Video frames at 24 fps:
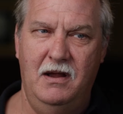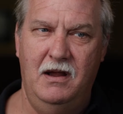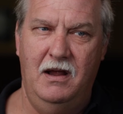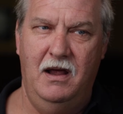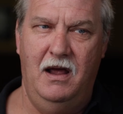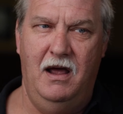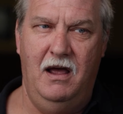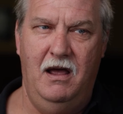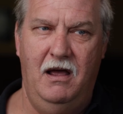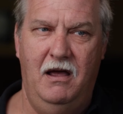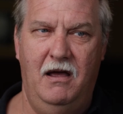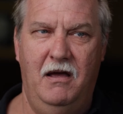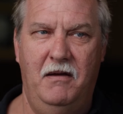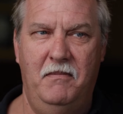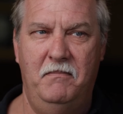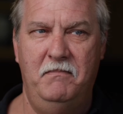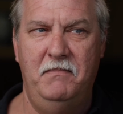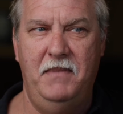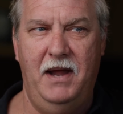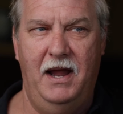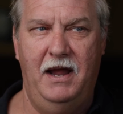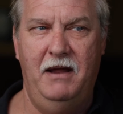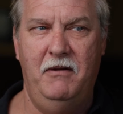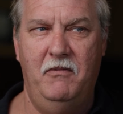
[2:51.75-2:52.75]

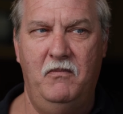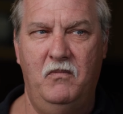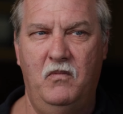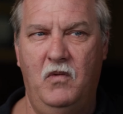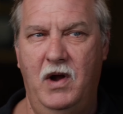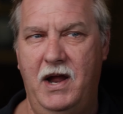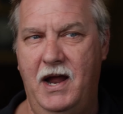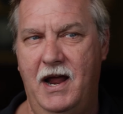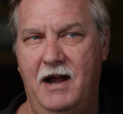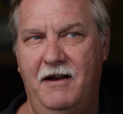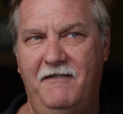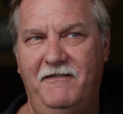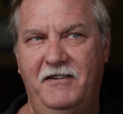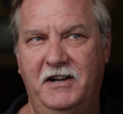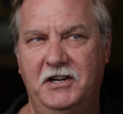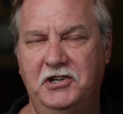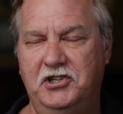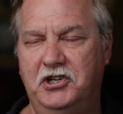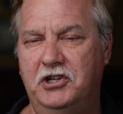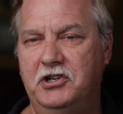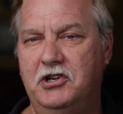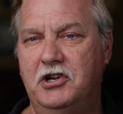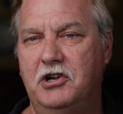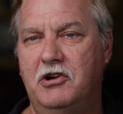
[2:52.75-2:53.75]
And we had a
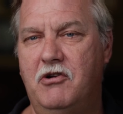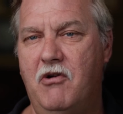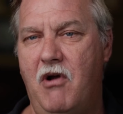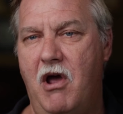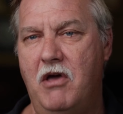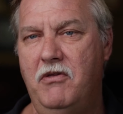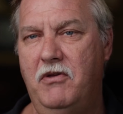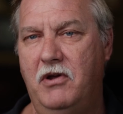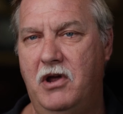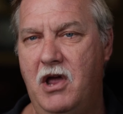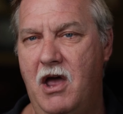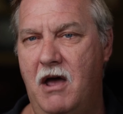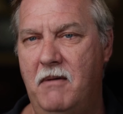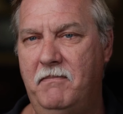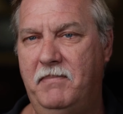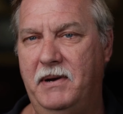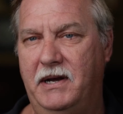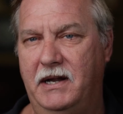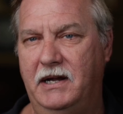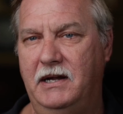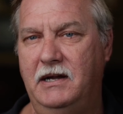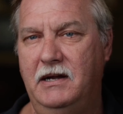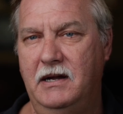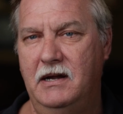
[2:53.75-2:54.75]
vision to grow the
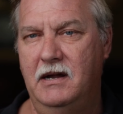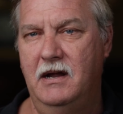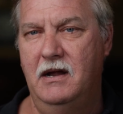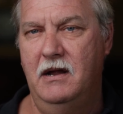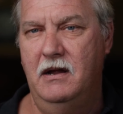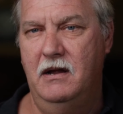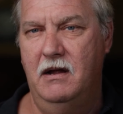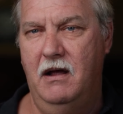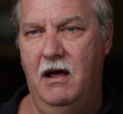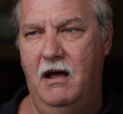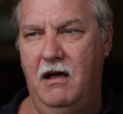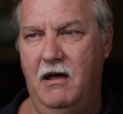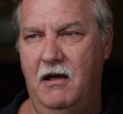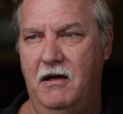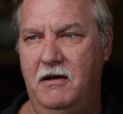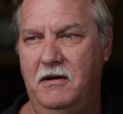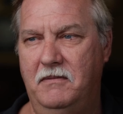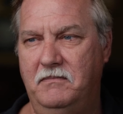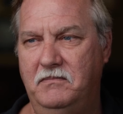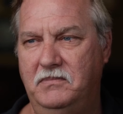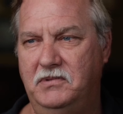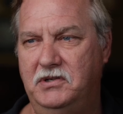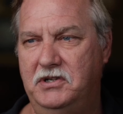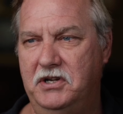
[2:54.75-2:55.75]
company,
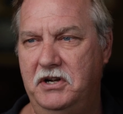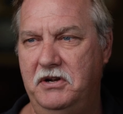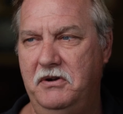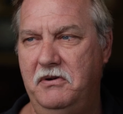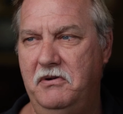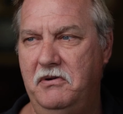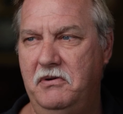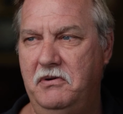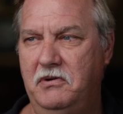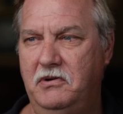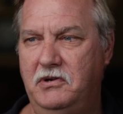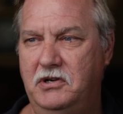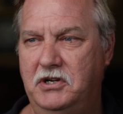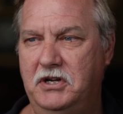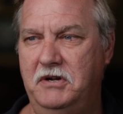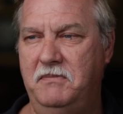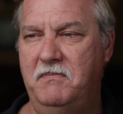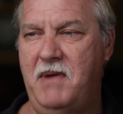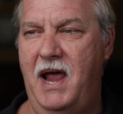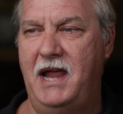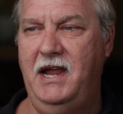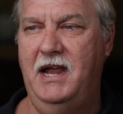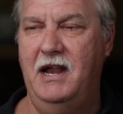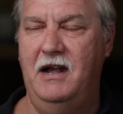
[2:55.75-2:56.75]
to
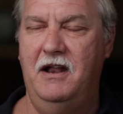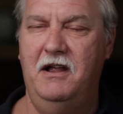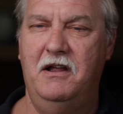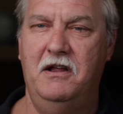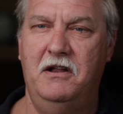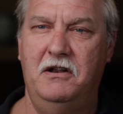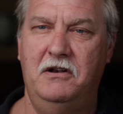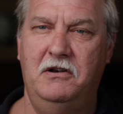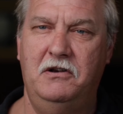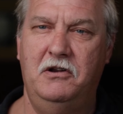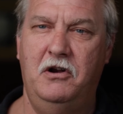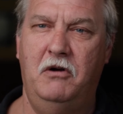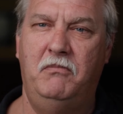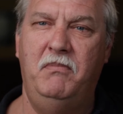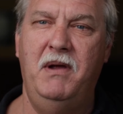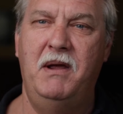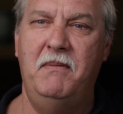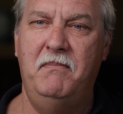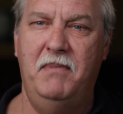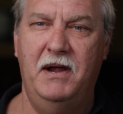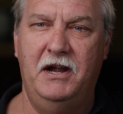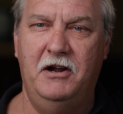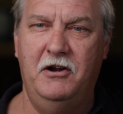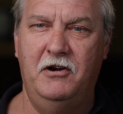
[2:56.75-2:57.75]
make it a little
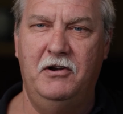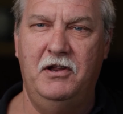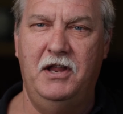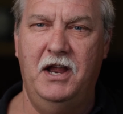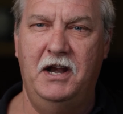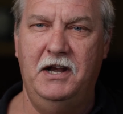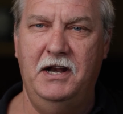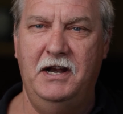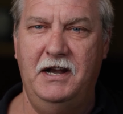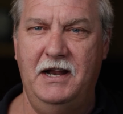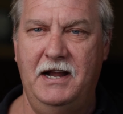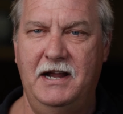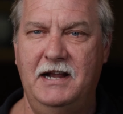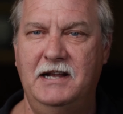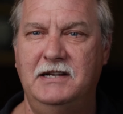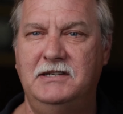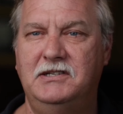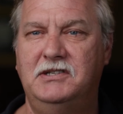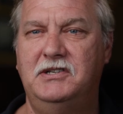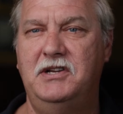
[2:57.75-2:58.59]
bit bigger than it is,